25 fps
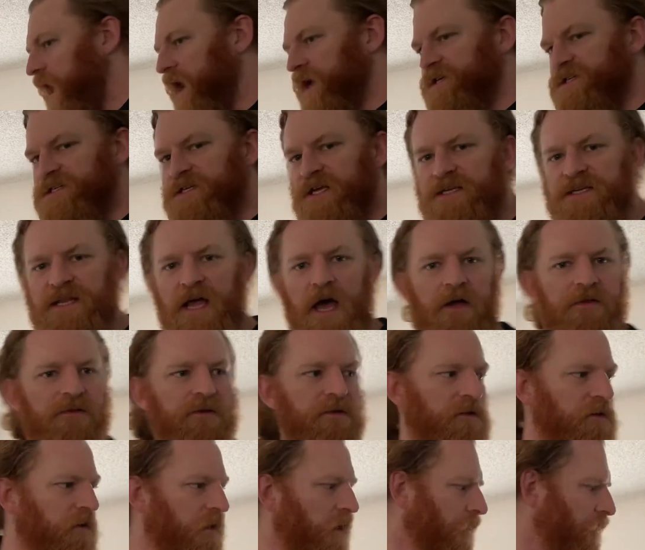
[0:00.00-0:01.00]
I sit down
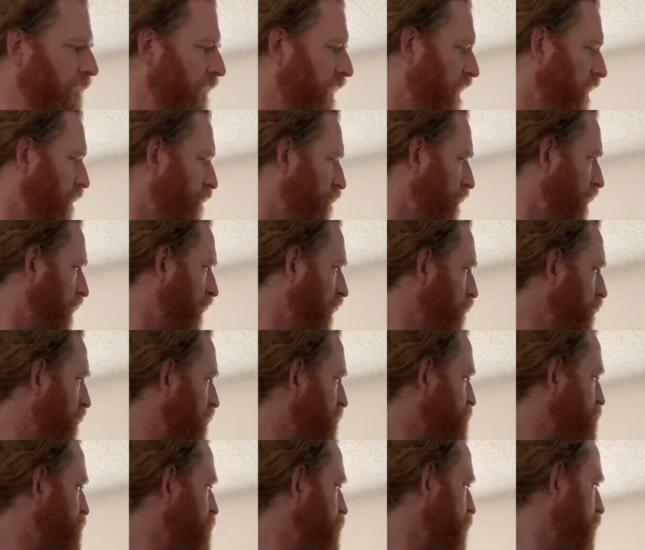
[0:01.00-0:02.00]
to deliberate on what I
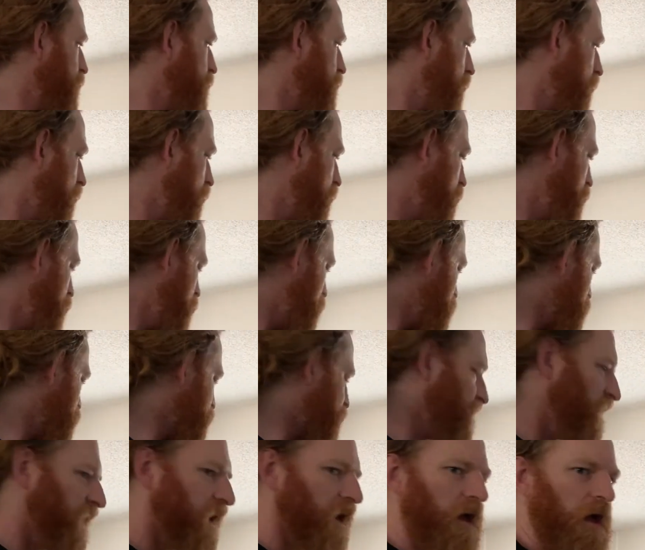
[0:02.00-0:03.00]
want to do tomorrow, and I
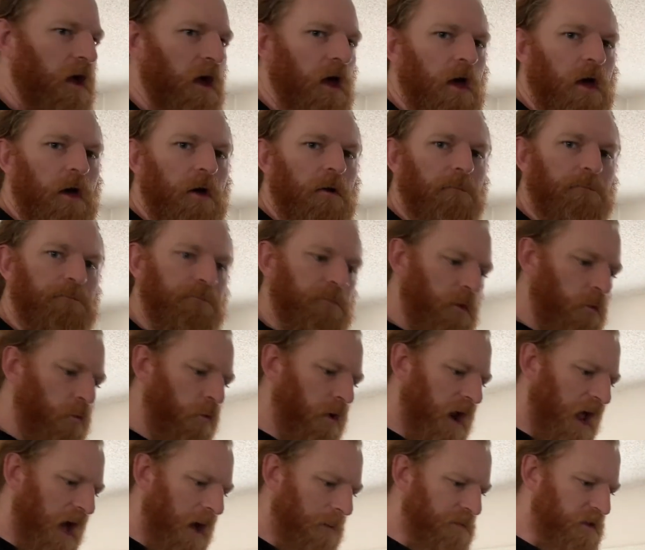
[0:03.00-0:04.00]
think,
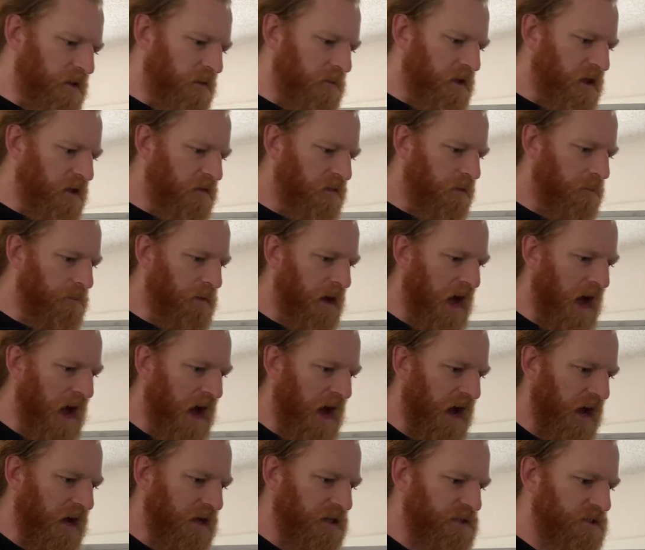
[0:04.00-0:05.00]
what happened to me in the
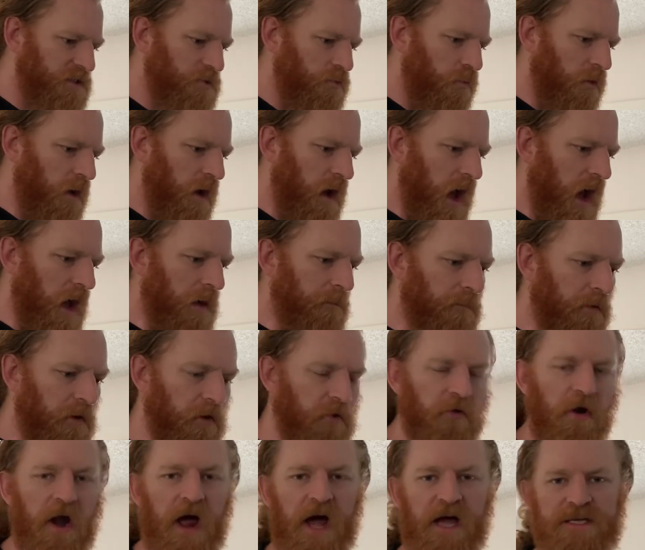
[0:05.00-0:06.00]
past when I
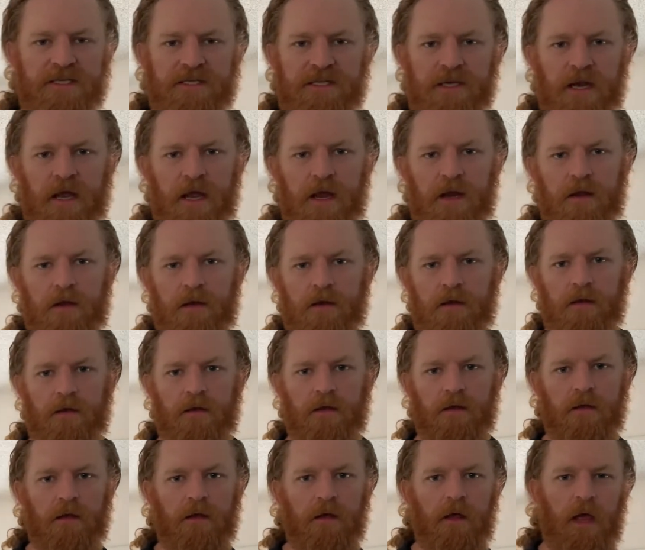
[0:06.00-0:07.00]
procrastinated?
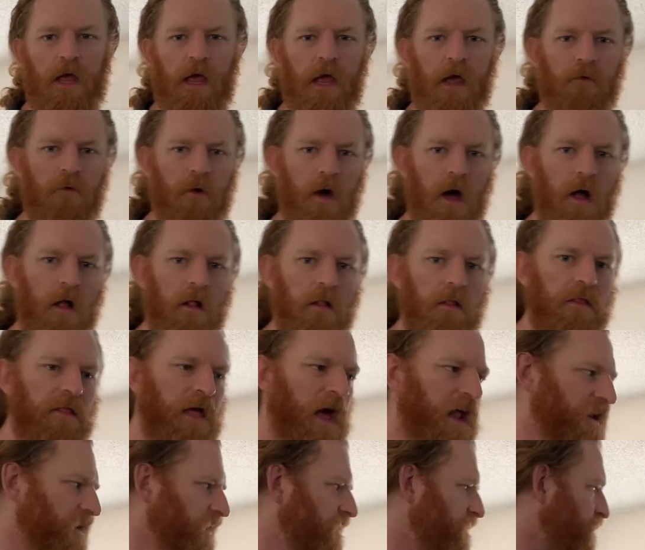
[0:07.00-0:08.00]
Well,
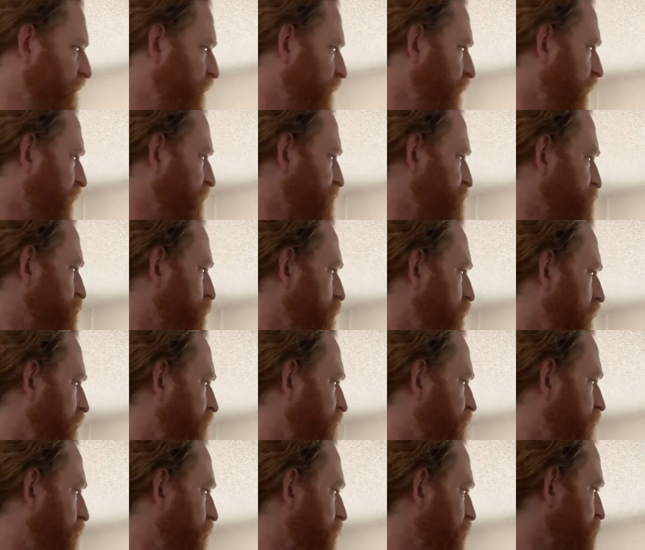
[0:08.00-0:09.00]
that didn't turn out so
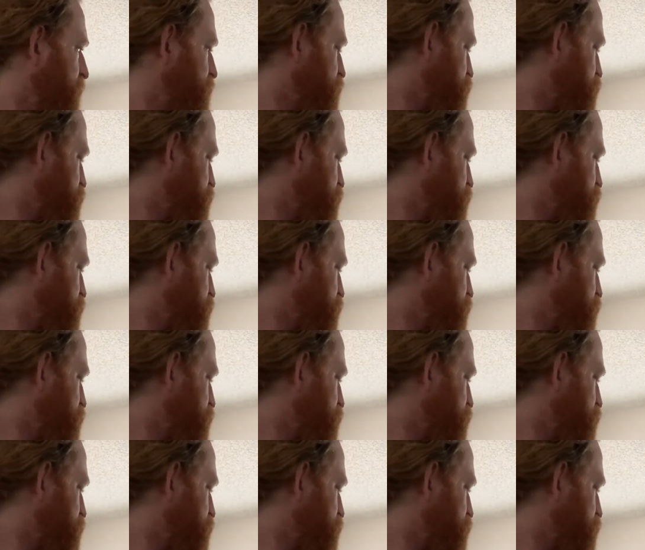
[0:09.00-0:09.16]
well for me,